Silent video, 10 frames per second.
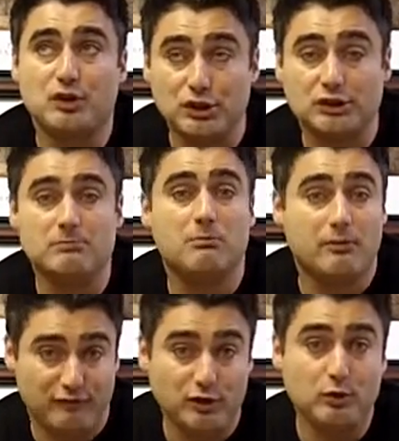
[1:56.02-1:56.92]

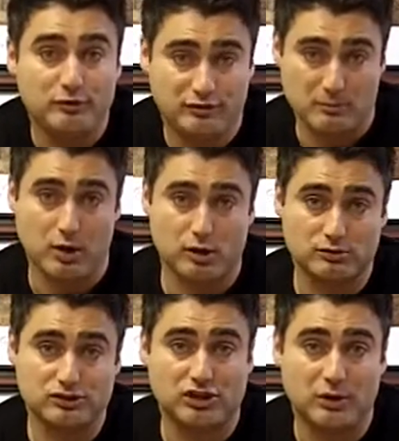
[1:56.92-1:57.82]
good food for
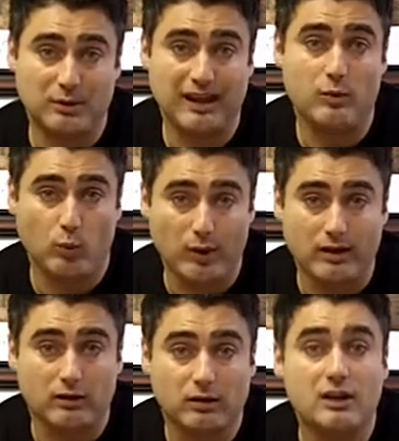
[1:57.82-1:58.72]
mold. So it
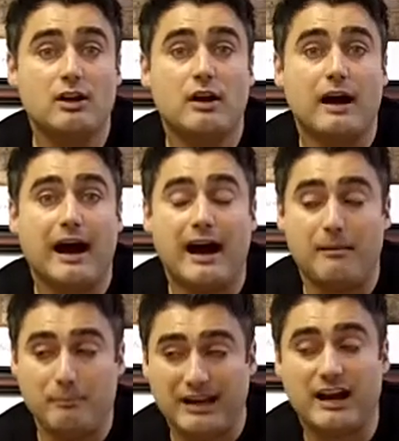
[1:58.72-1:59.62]
will
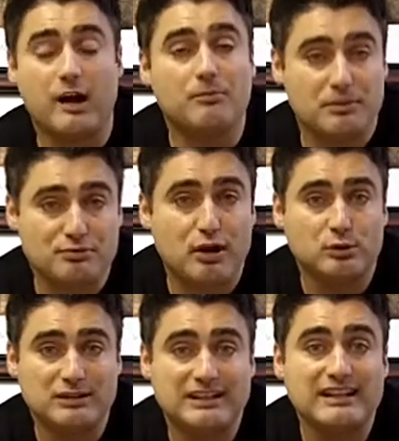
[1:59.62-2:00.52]
become the
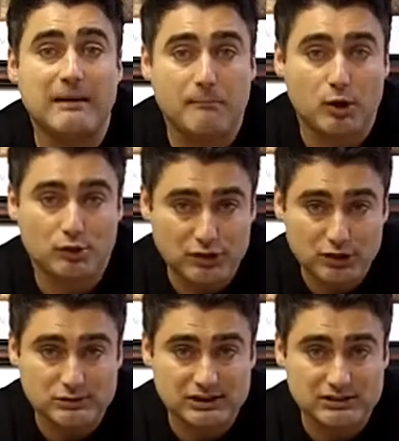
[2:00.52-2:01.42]
protein that mold
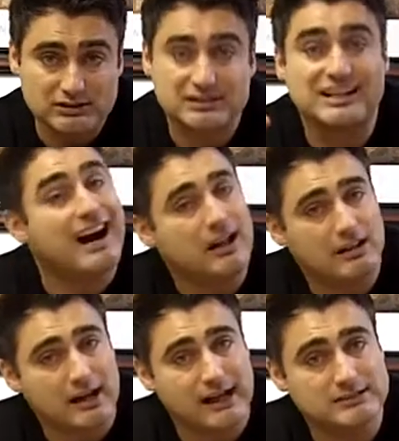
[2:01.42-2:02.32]
uses to
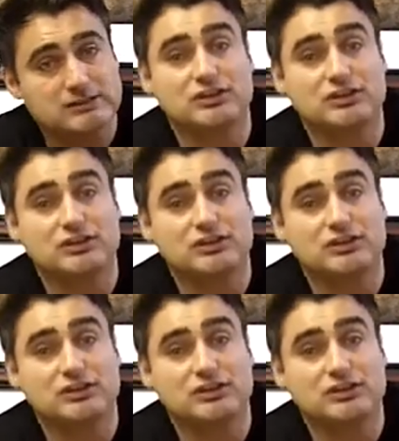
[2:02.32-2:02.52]
colonize.